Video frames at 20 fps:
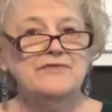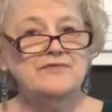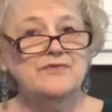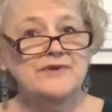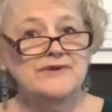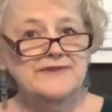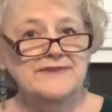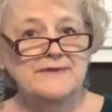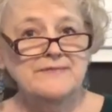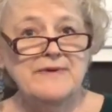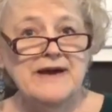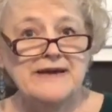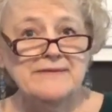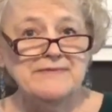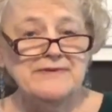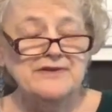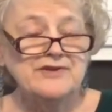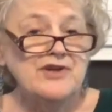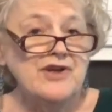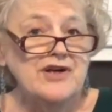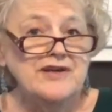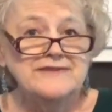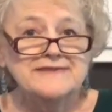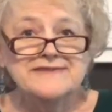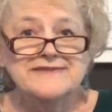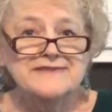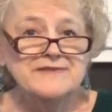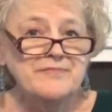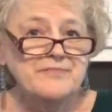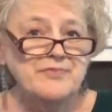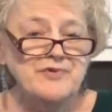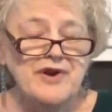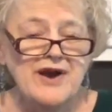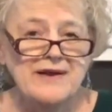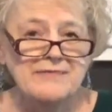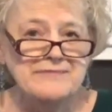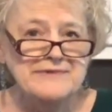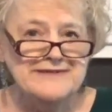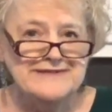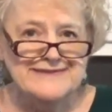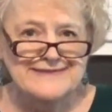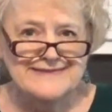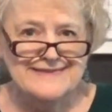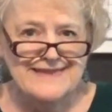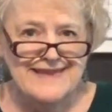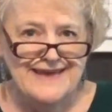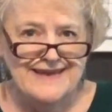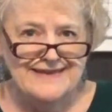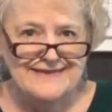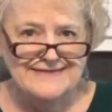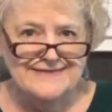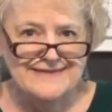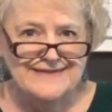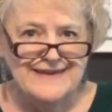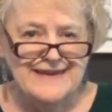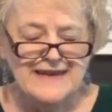what the Bible calls the Promised Land.